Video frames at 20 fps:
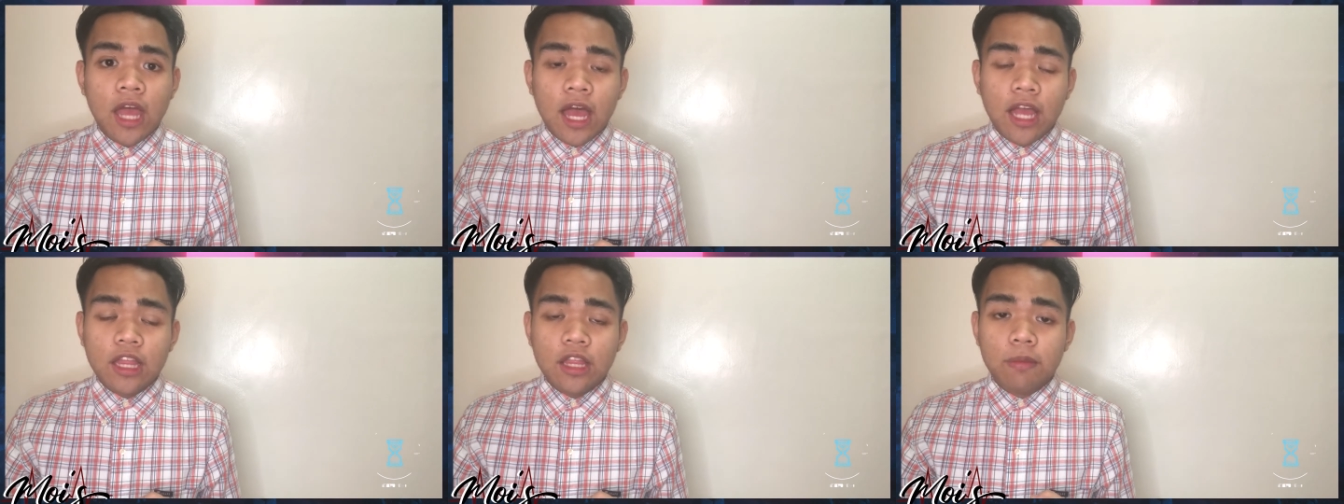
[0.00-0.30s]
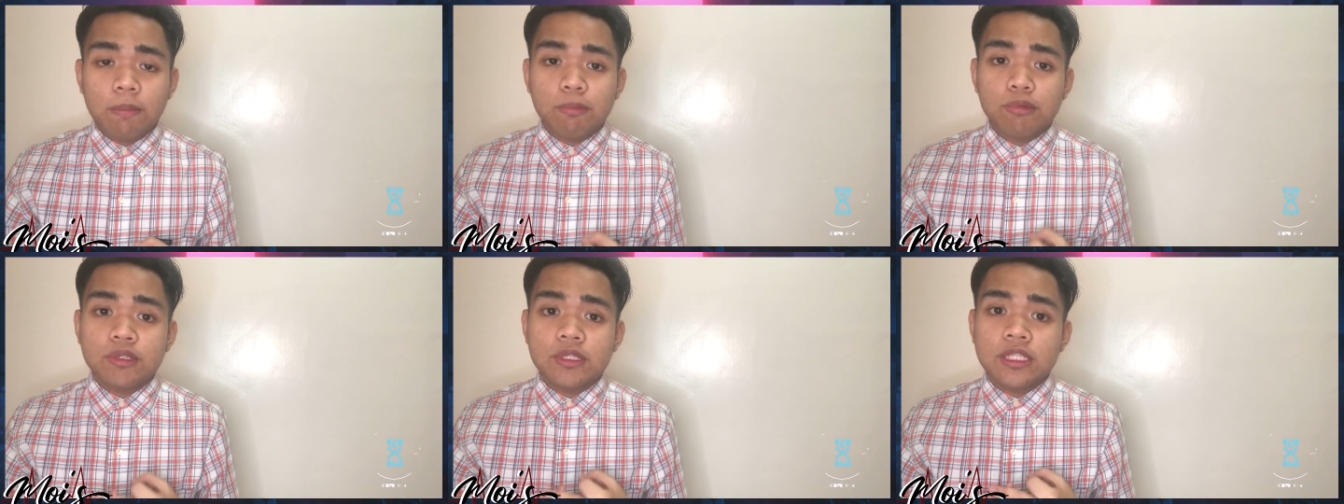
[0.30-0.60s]
at
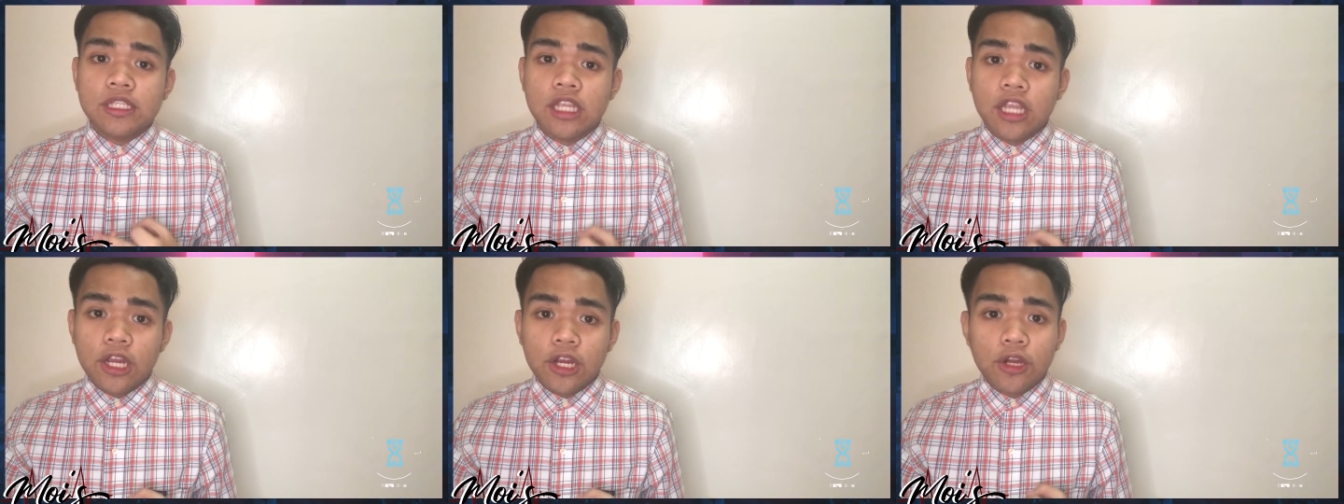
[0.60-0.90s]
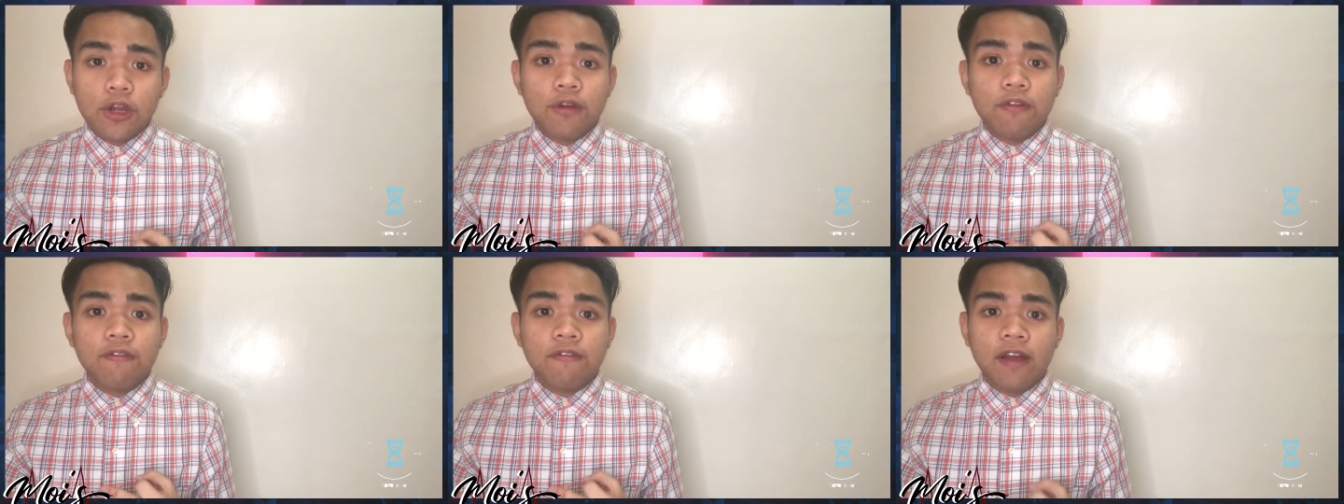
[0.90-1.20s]
the
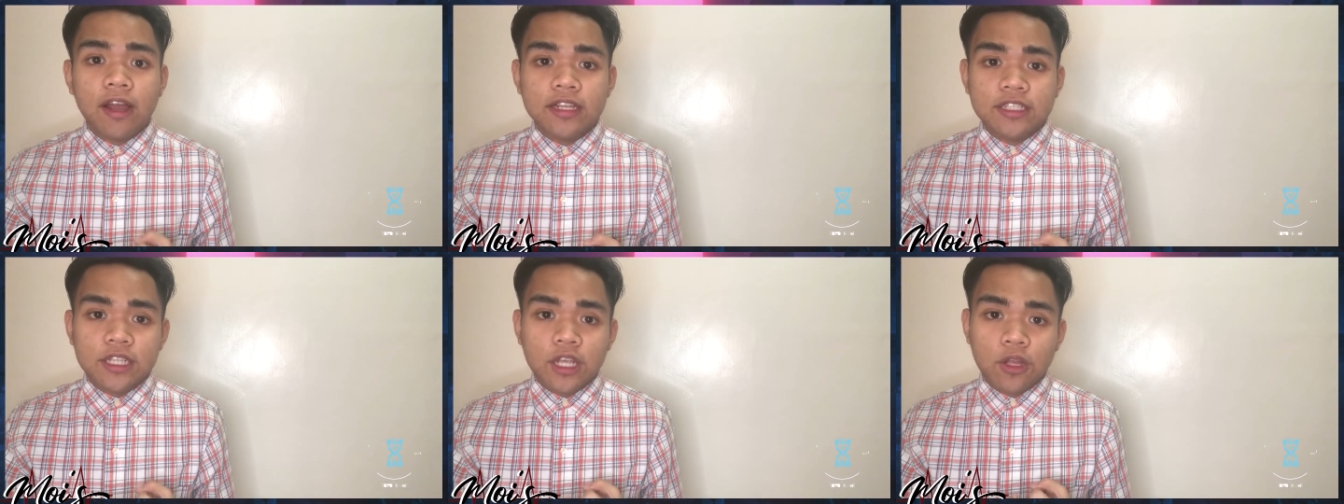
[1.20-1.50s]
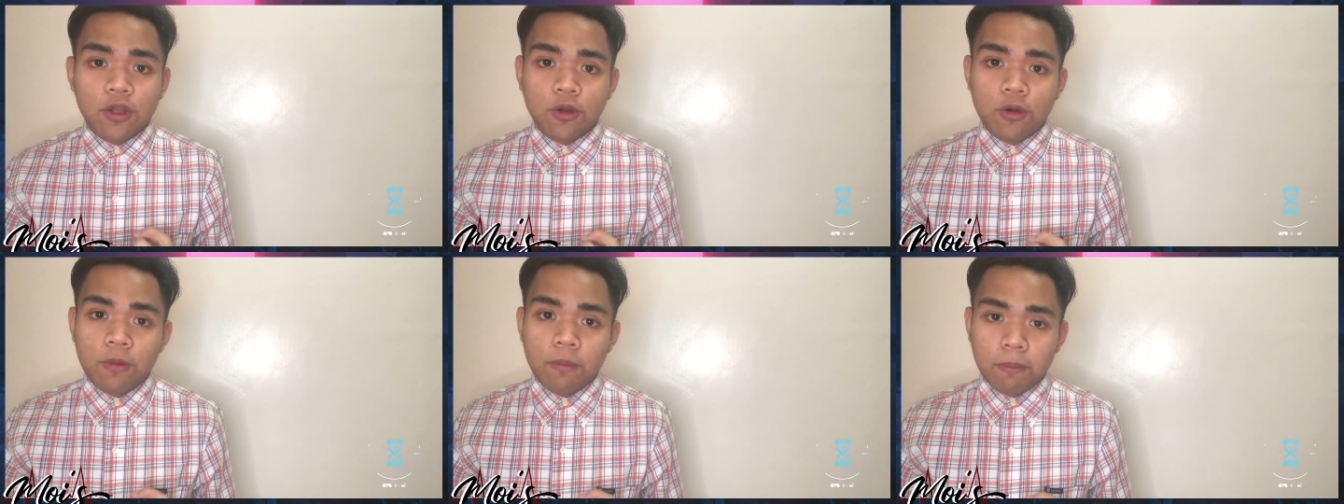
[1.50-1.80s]
posterior
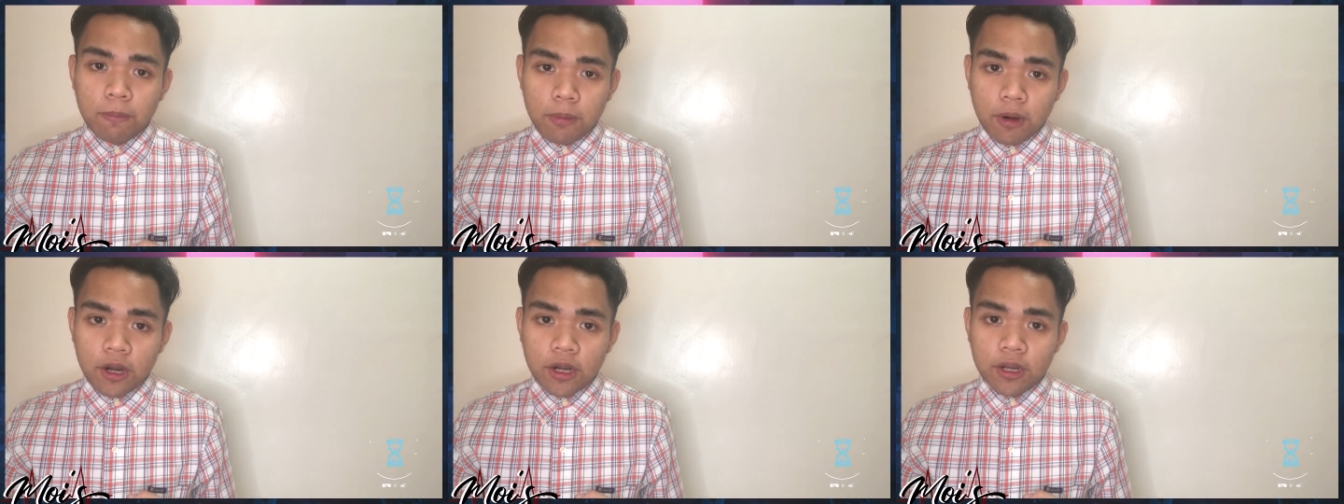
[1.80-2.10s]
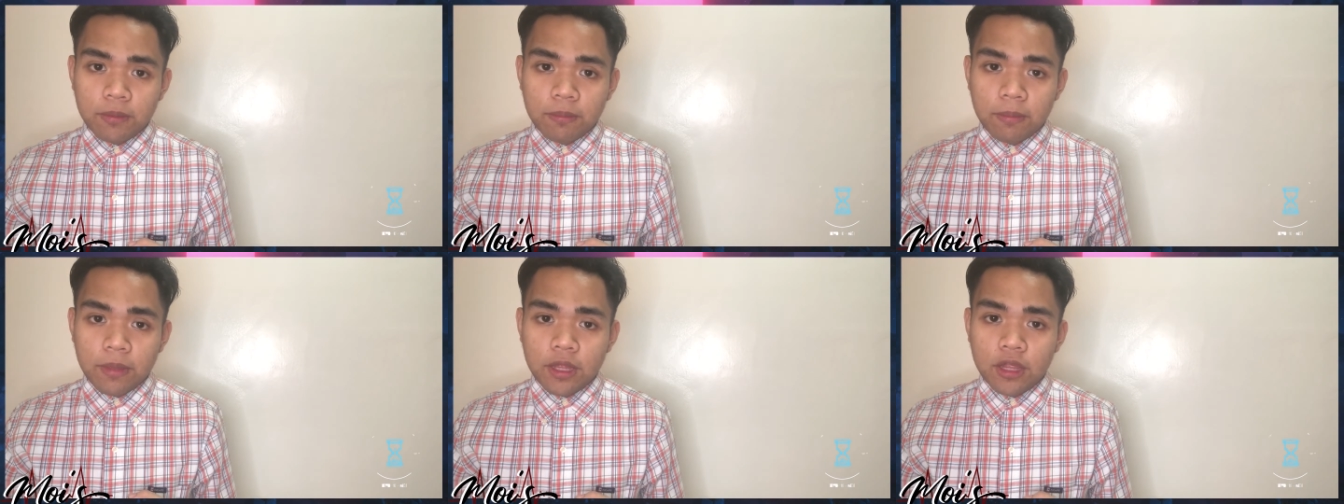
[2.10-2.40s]
fascial
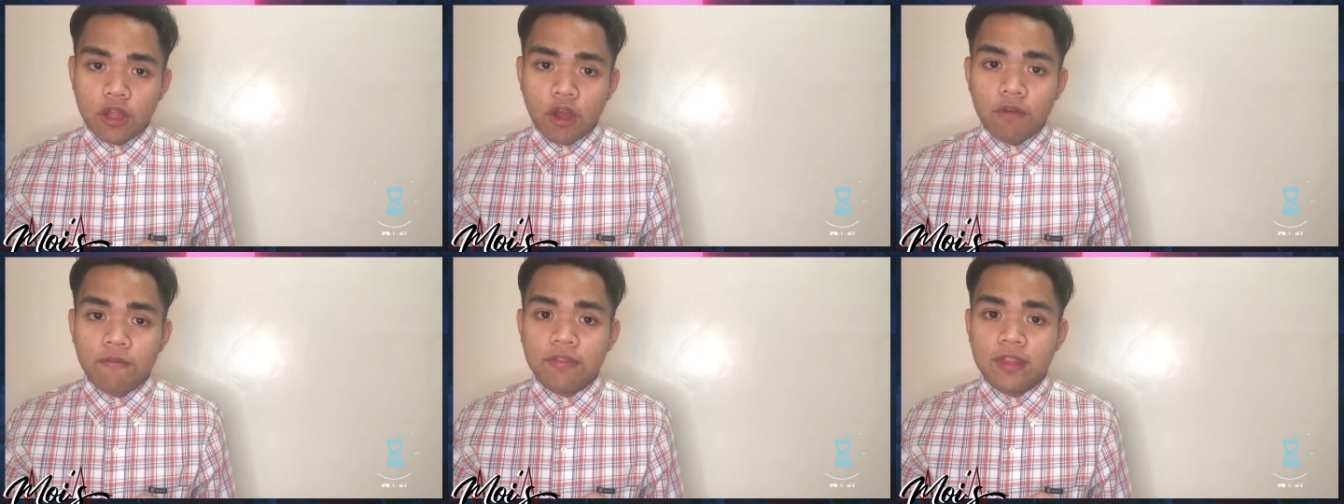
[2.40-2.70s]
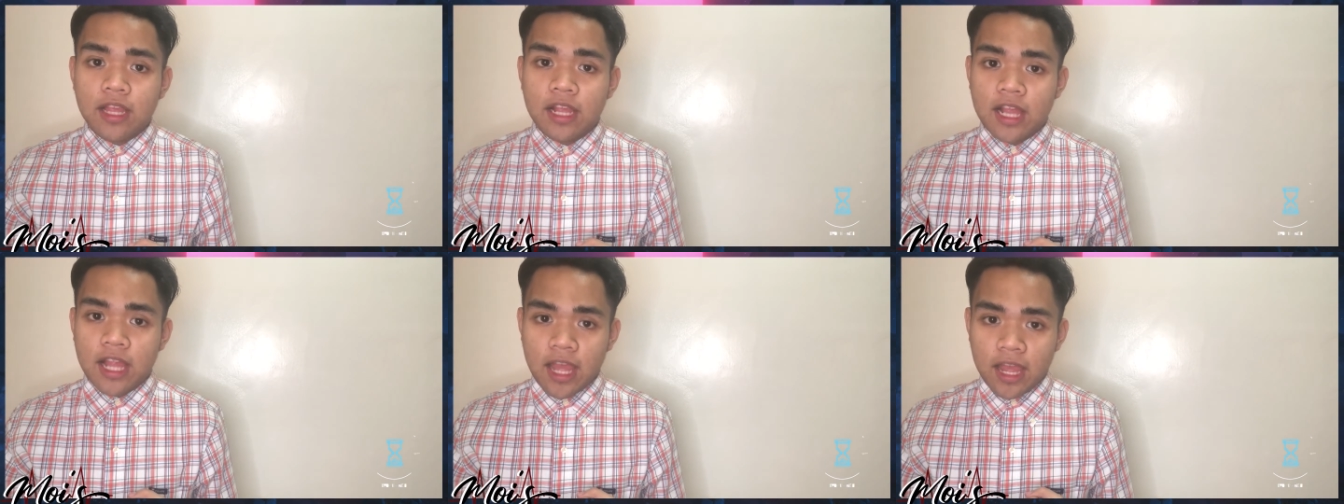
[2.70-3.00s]
compartment
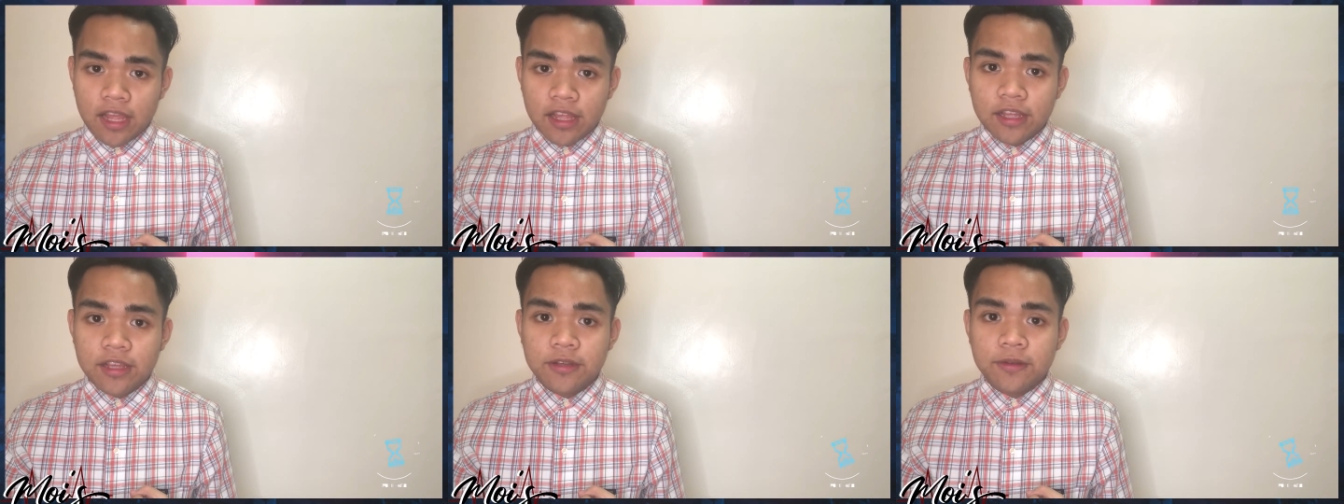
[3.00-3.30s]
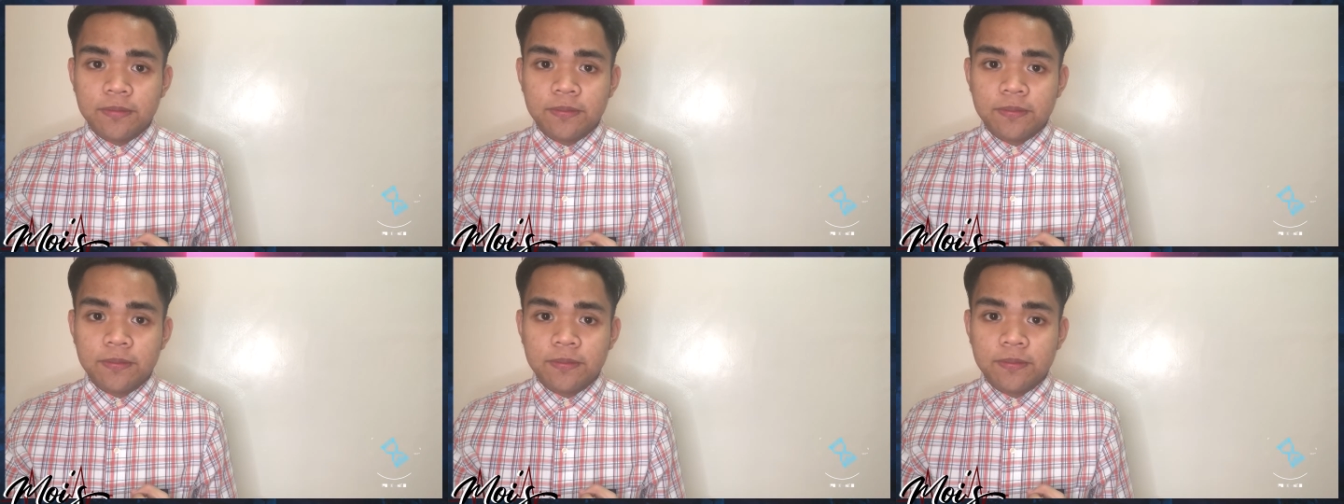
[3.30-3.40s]
of the leg.